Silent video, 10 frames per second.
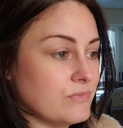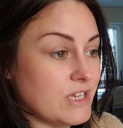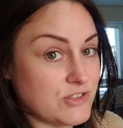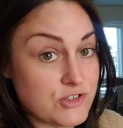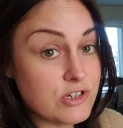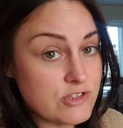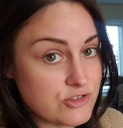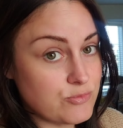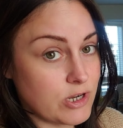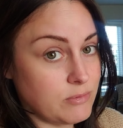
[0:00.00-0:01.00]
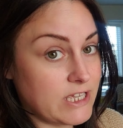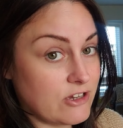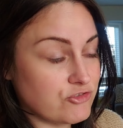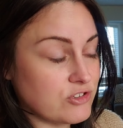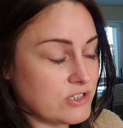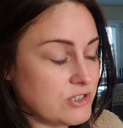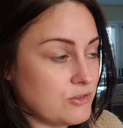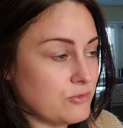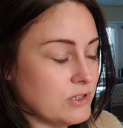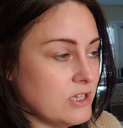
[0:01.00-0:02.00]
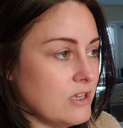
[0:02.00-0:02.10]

as good as you probably actually do